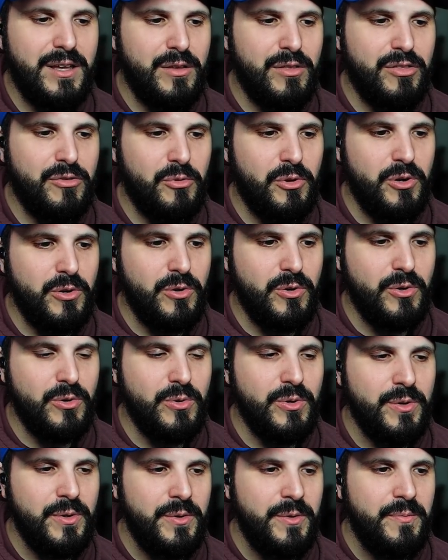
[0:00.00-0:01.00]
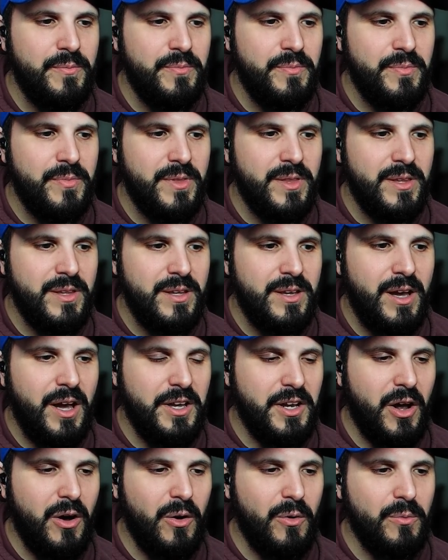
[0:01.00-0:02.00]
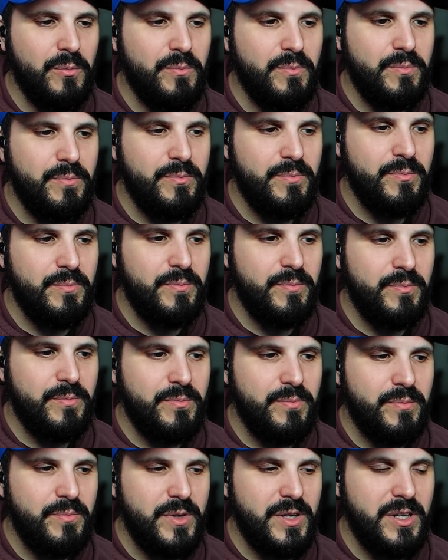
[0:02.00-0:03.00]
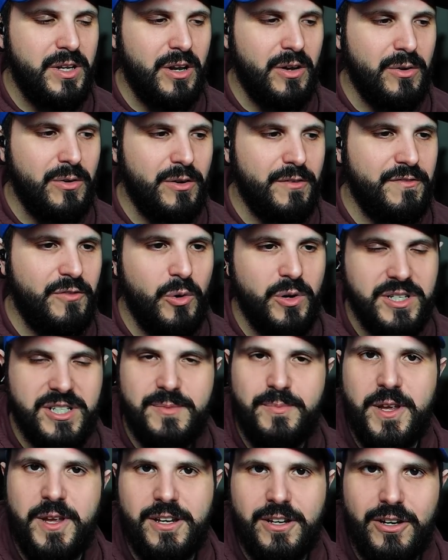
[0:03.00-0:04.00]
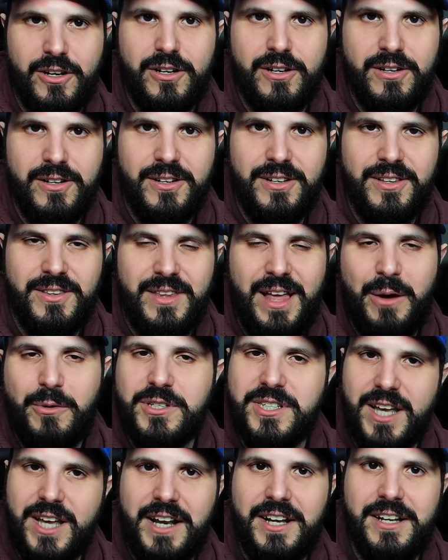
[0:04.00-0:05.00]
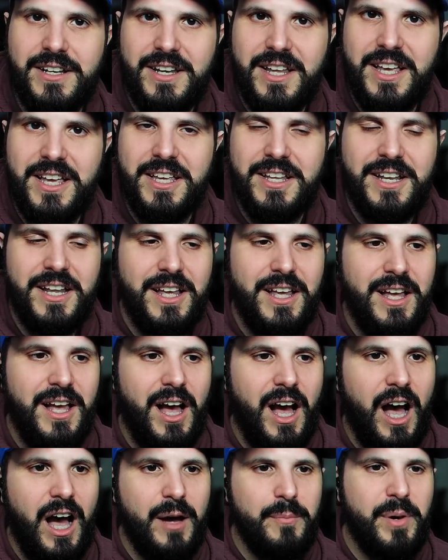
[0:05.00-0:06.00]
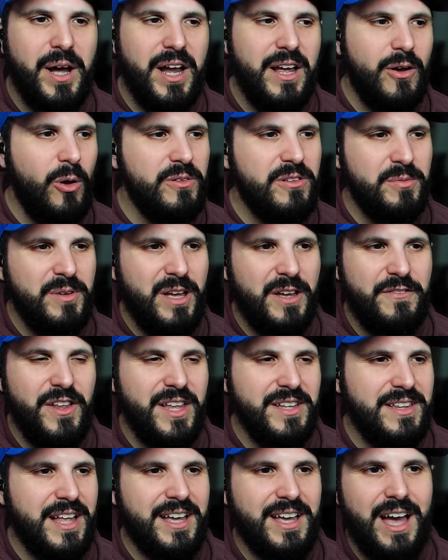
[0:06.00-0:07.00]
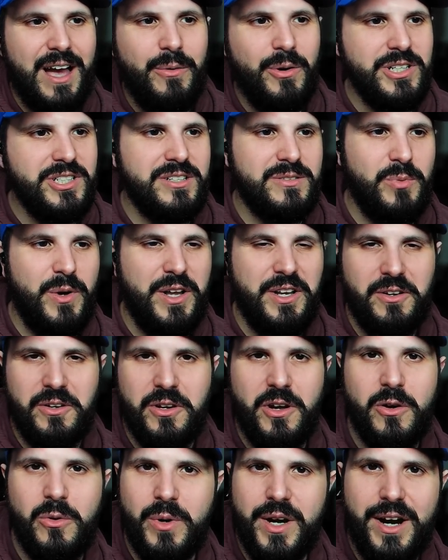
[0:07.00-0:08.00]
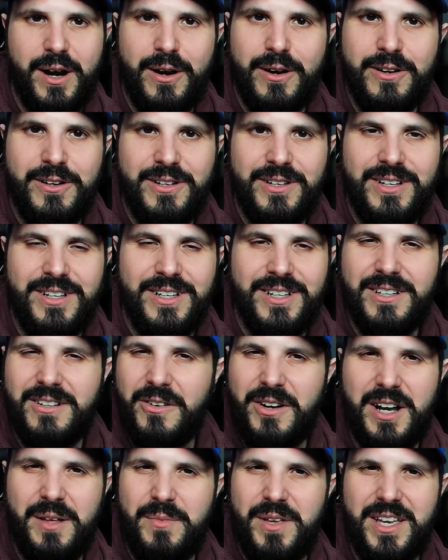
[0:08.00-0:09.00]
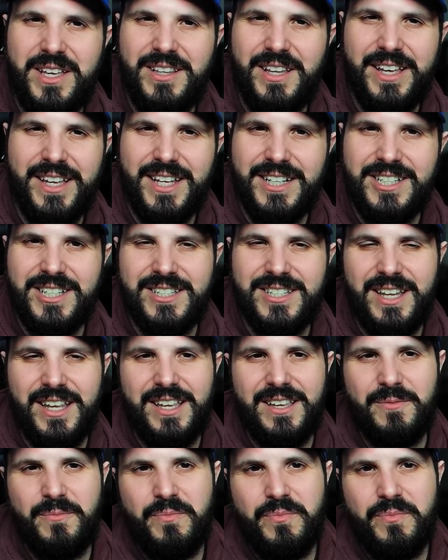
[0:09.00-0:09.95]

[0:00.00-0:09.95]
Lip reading: through, you know, a voice speaker. That was kind of neat. But ultimately, I felt like that kind of one just went nowhere. You know what I mean? Like, it just, like,